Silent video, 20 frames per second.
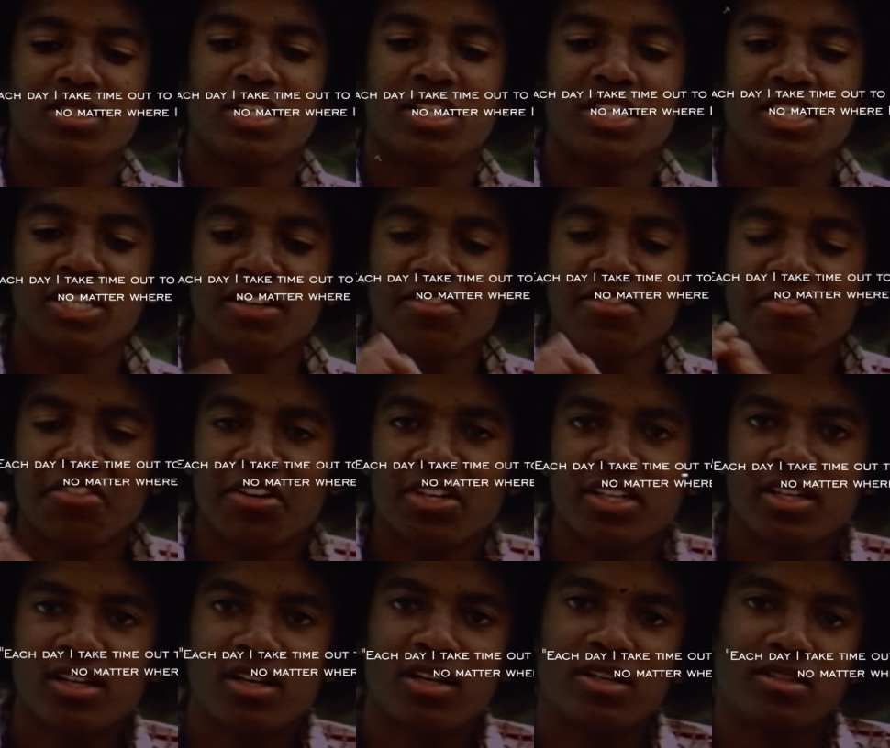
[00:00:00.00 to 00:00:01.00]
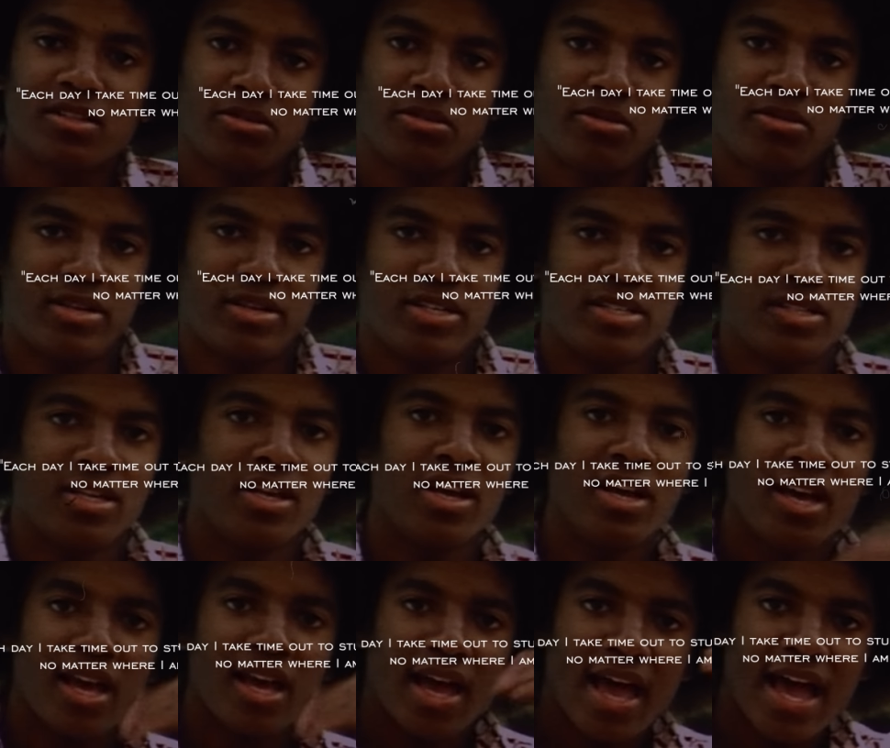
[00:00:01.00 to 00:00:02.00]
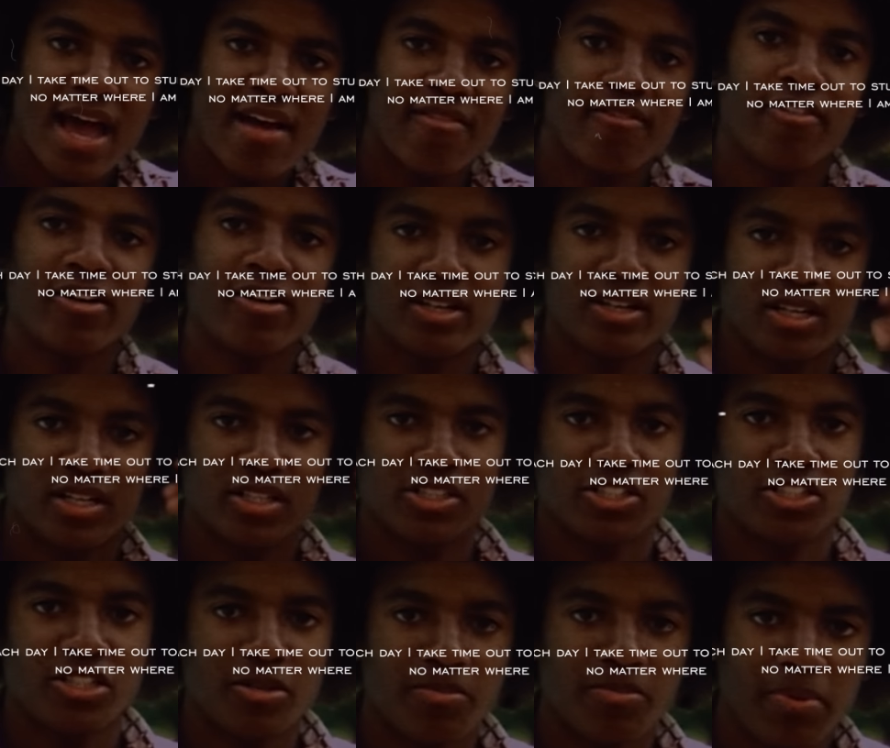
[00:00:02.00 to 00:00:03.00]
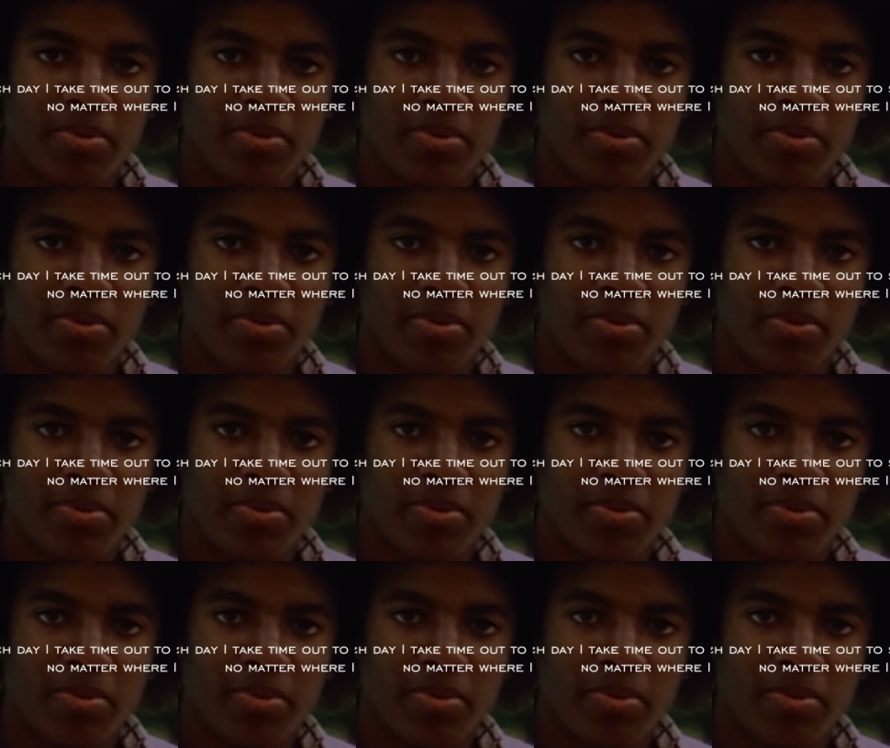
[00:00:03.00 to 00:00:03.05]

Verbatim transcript: Each day I take time out to study the Bible, no